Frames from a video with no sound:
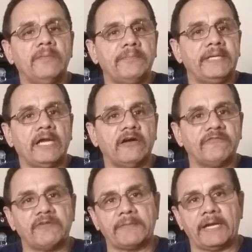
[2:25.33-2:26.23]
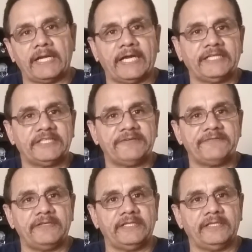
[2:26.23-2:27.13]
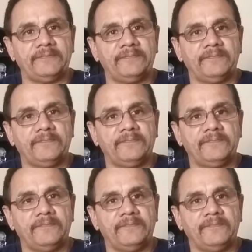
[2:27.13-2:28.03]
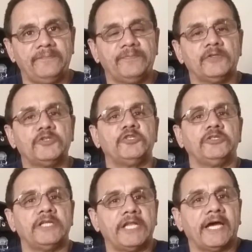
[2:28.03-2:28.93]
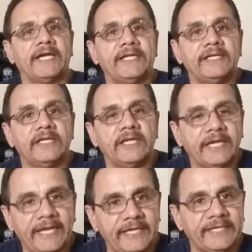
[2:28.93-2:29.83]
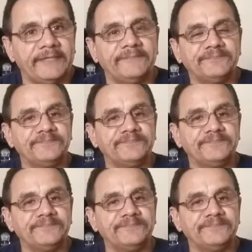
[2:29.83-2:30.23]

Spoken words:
me out from my 970 to the 980.